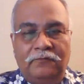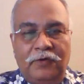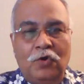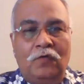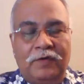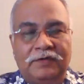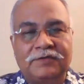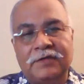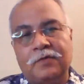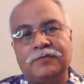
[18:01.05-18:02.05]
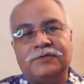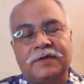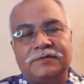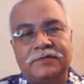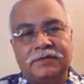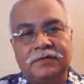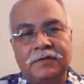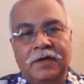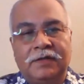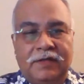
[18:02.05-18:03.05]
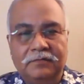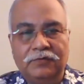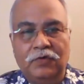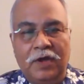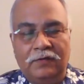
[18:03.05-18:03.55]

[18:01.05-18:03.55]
win over the circumstances. You